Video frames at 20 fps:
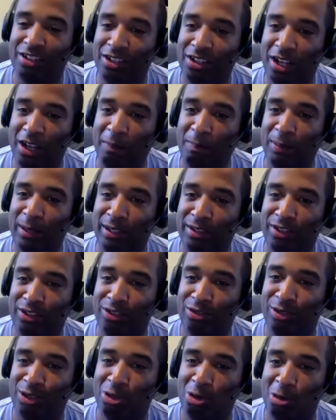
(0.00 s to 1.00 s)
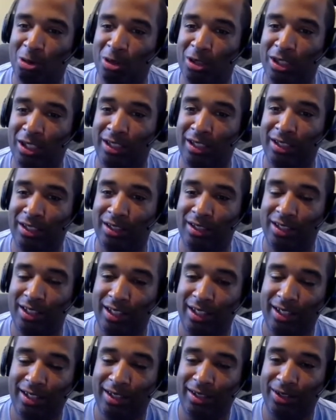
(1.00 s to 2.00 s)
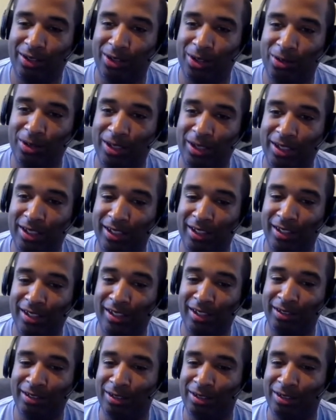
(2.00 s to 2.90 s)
up and just recording it and loading it on.